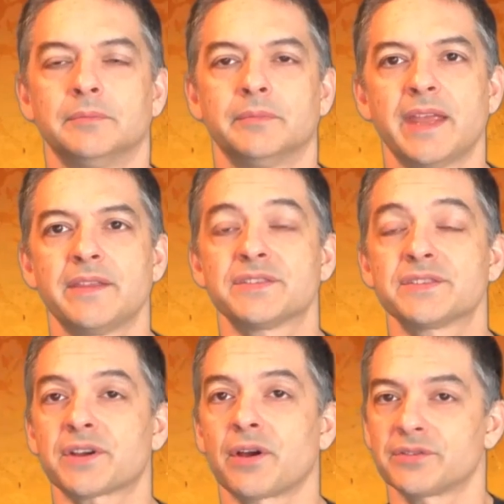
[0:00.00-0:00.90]
Hey, this
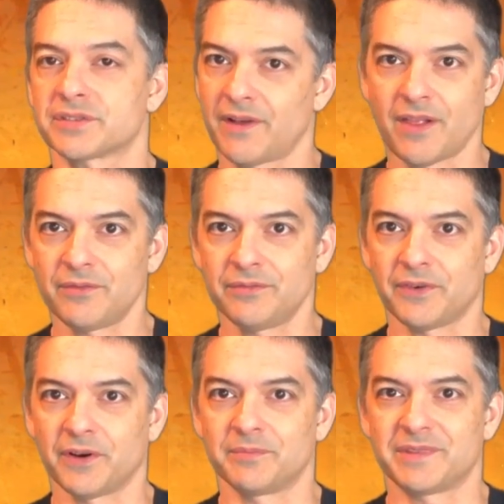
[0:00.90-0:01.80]
is Carlos Cavallo
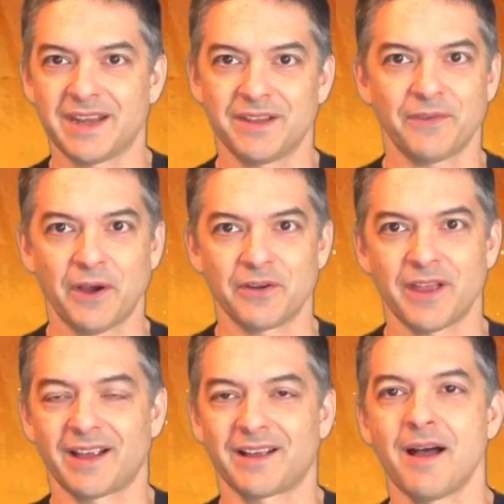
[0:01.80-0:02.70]
from
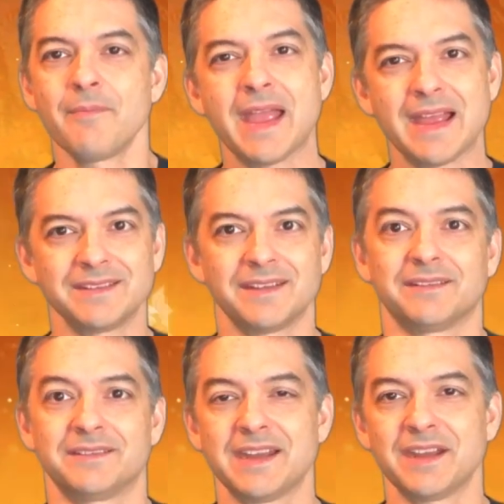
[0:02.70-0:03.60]
datingfire.com and
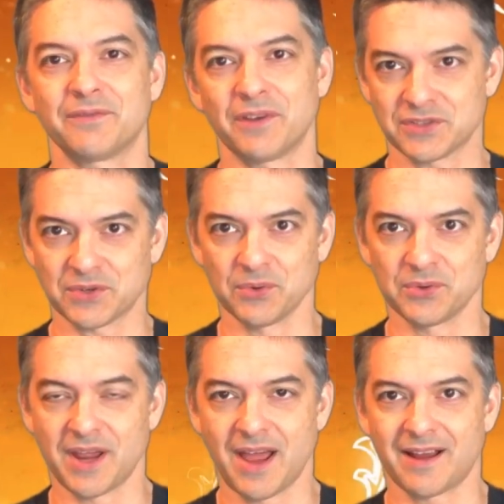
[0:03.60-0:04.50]

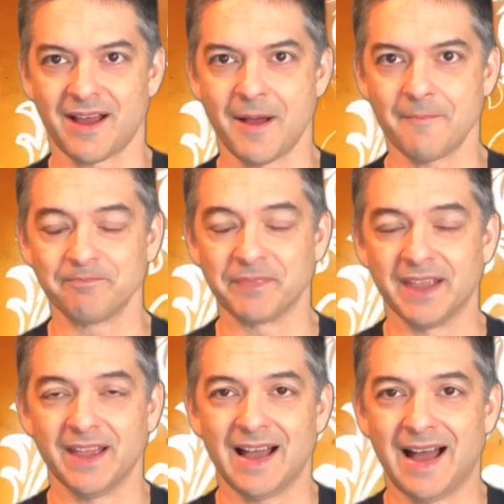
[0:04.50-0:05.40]
datingadviceguru.com.
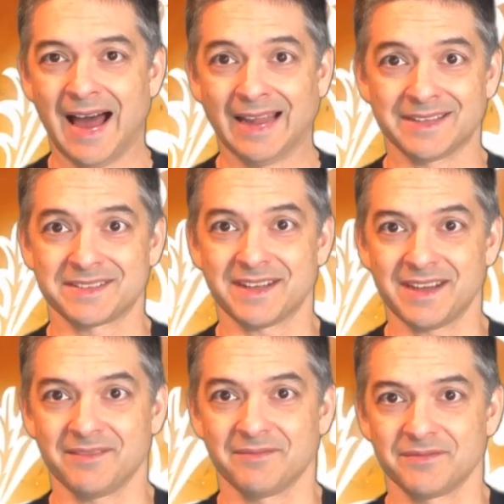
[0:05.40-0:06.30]

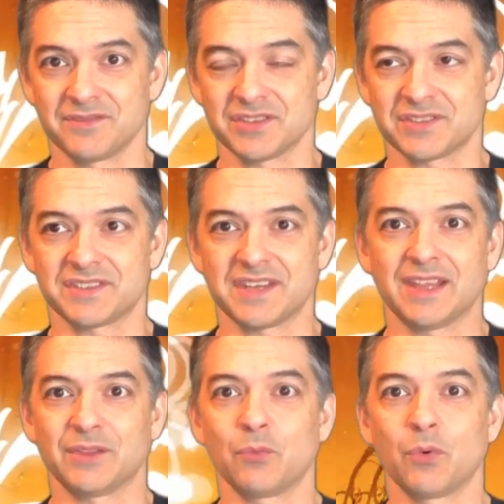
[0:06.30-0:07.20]
Honesty, just
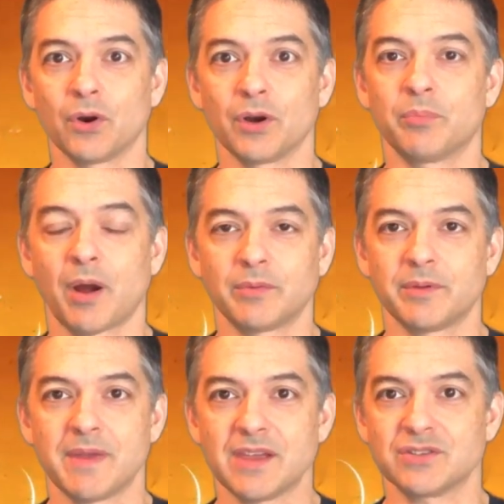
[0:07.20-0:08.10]
saying the word
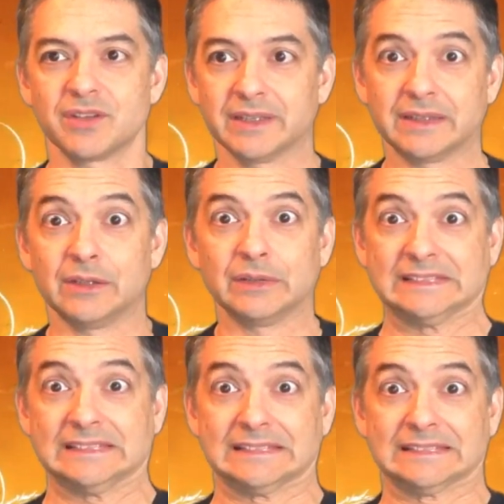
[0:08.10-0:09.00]
probably makes you get all
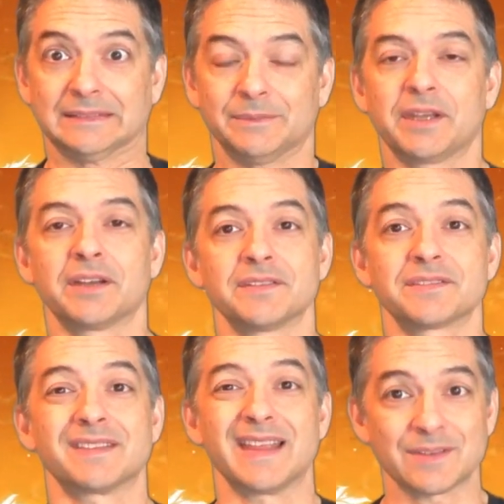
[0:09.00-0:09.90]
ugh,
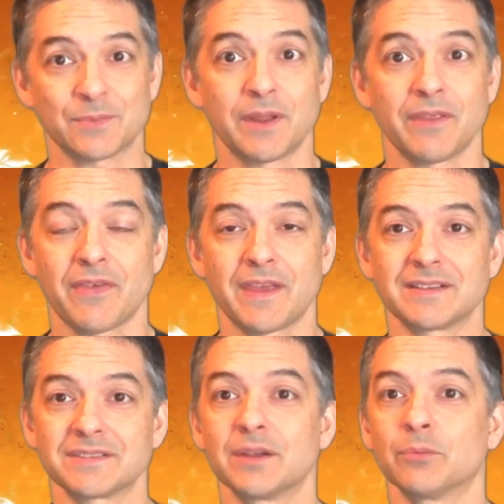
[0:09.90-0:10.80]
because that's one of the
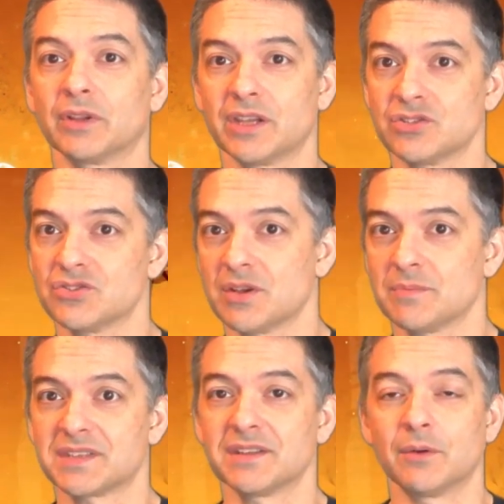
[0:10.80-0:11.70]
things in
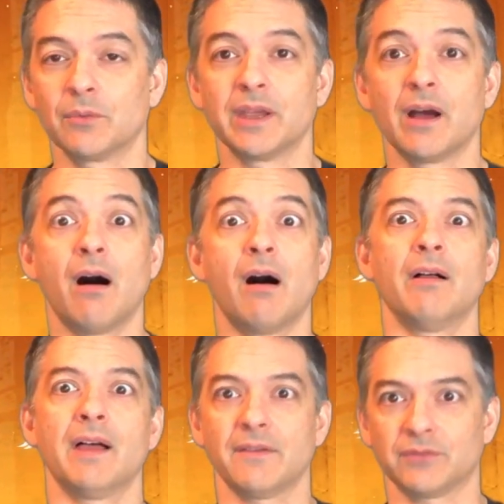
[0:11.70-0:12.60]
relationships that we
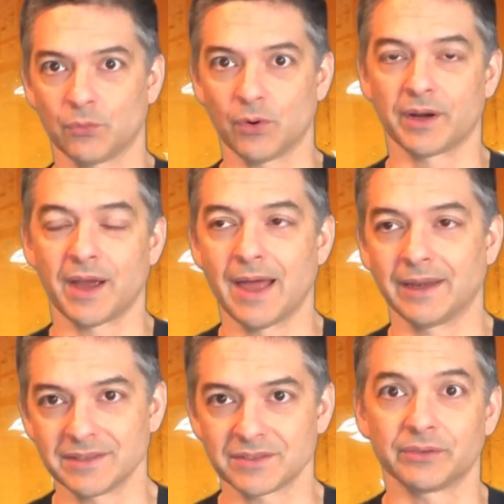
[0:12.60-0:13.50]
all have to work
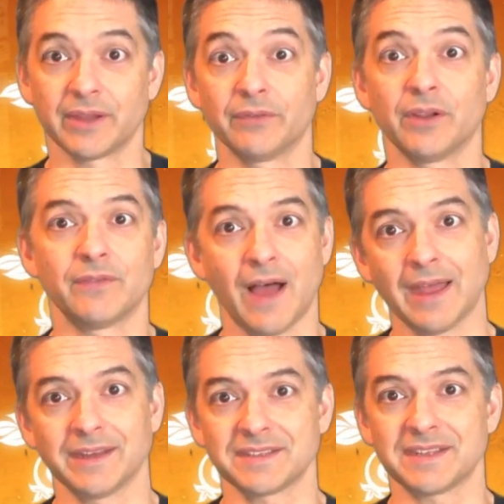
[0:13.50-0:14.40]
on, is our level of
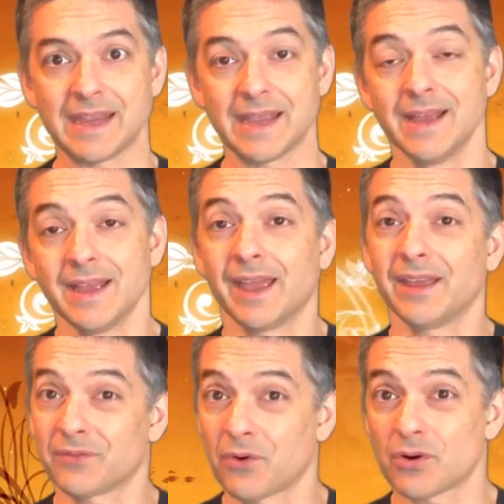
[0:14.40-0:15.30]
honesty.
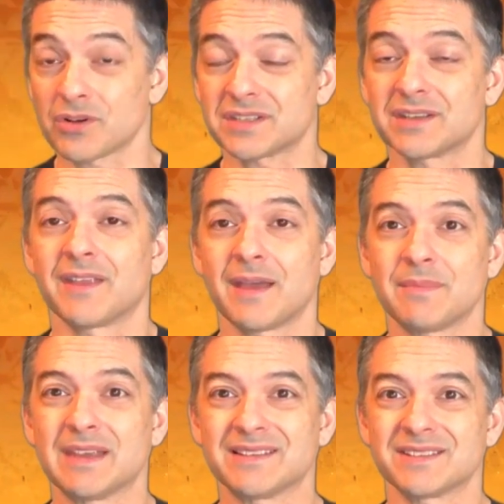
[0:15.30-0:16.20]
And of course, that
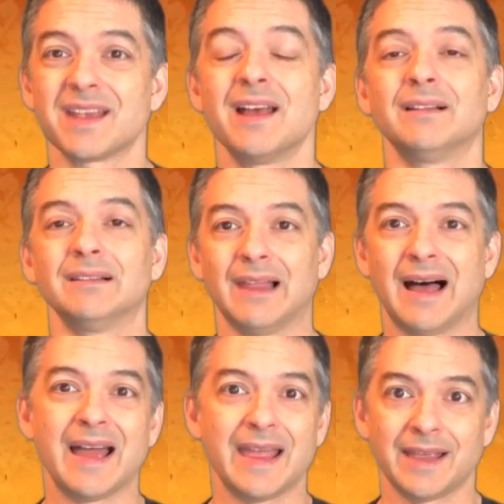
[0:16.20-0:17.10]
means
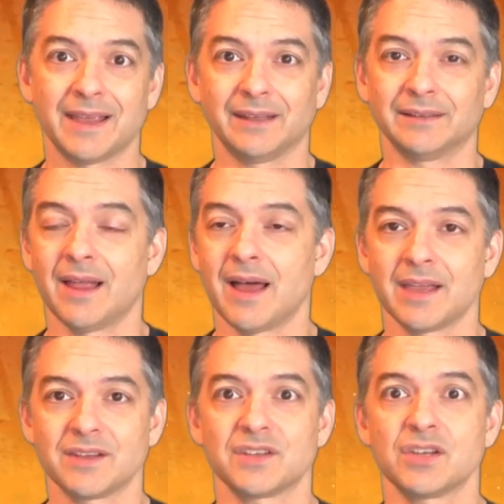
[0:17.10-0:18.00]
lying, and
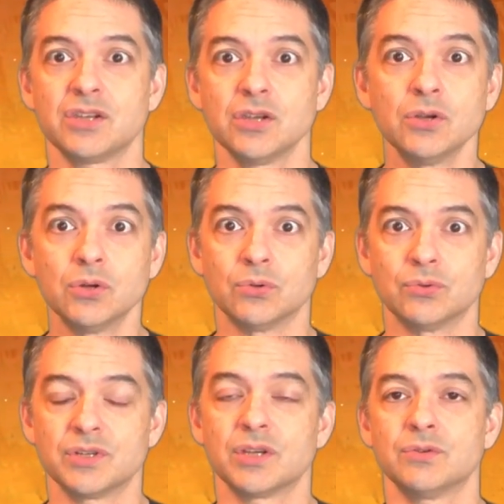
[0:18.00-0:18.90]
lying is a
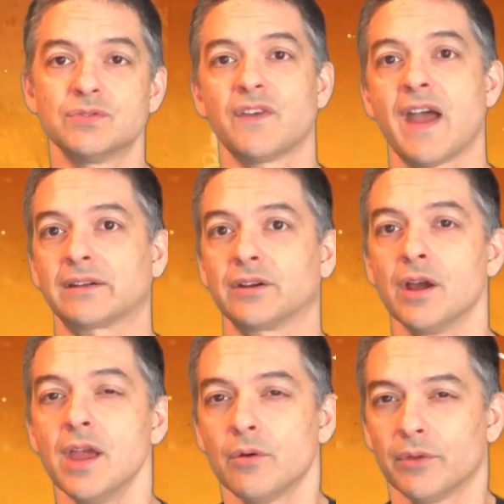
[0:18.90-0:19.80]
huge, huge
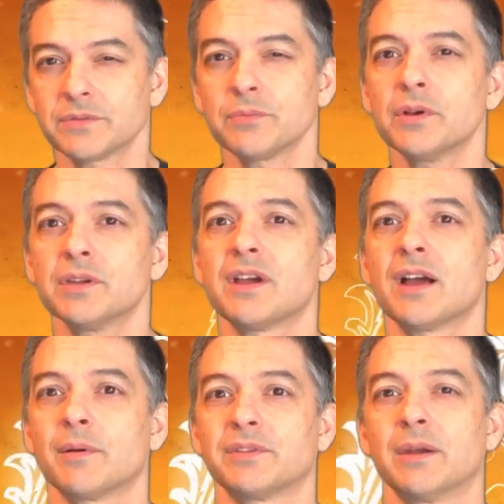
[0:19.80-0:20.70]
factor. Well, that's what we're gonna
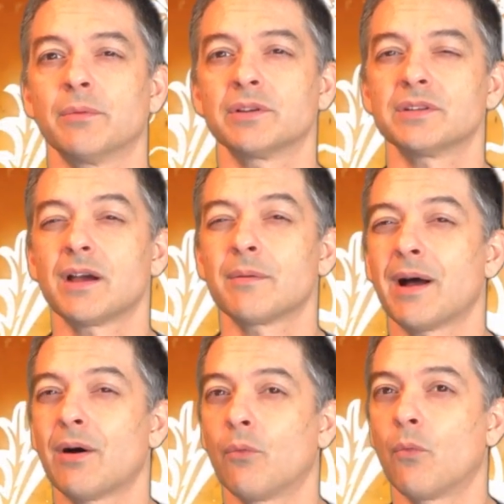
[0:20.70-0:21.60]
talk about today. We're gonna talk
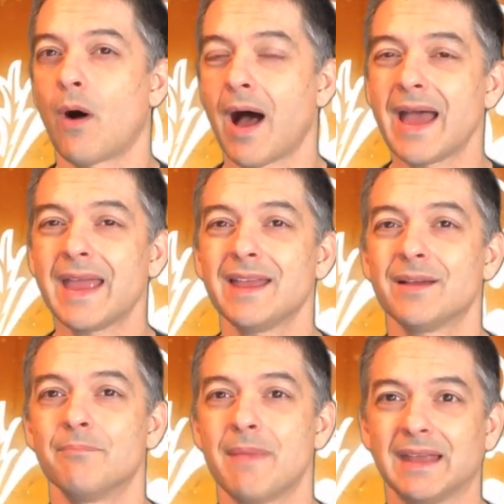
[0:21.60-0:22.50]
about why
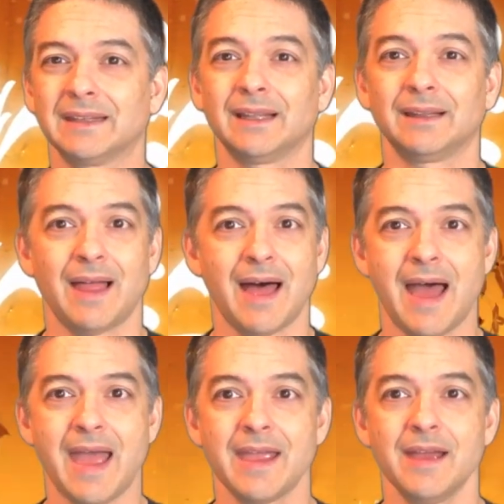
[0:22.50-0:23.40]
men
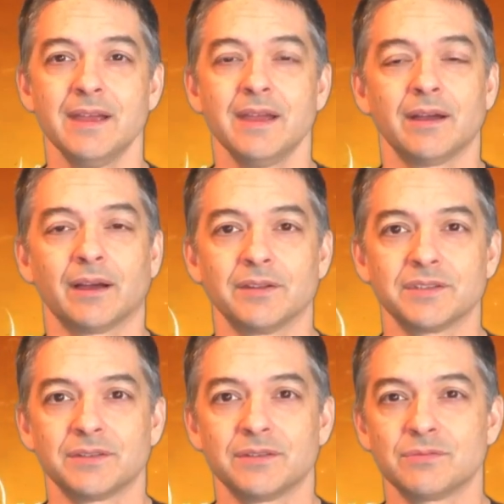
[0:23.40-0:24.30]
lie. I'm gonna
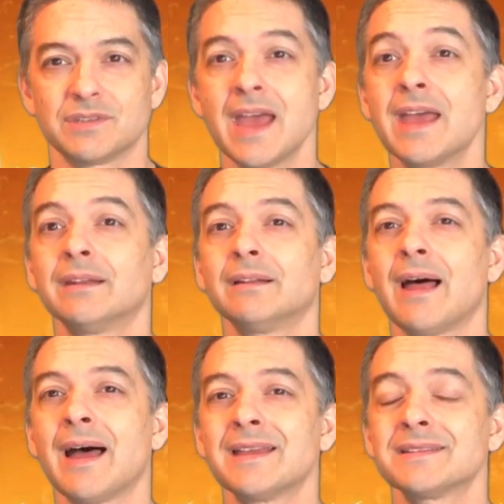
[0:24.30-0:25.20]
tell you 10
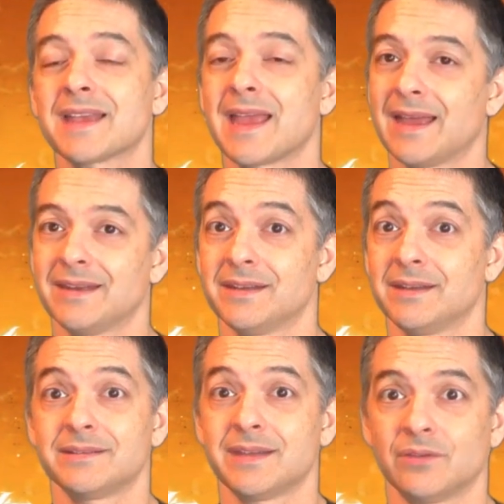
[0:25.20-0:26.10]
lies and
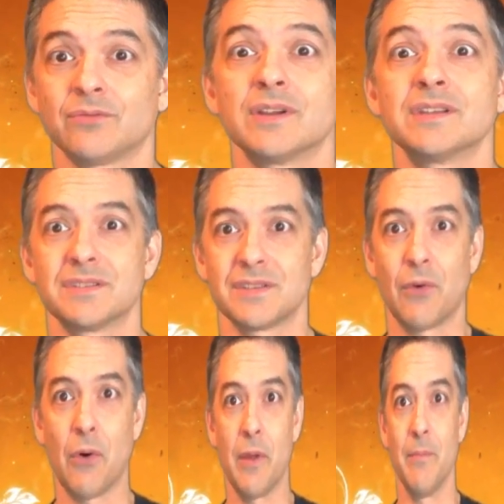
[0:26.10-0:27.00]
10 reasons
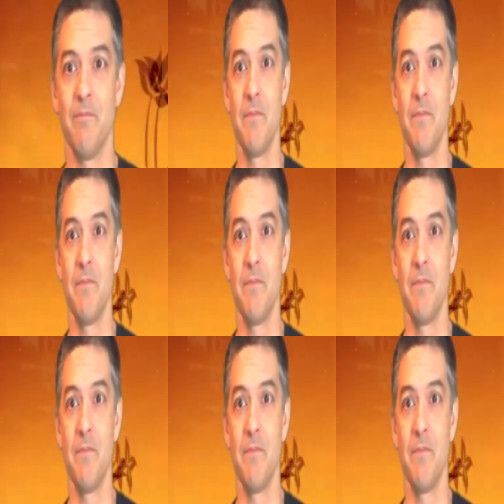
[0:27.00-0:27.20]
for them.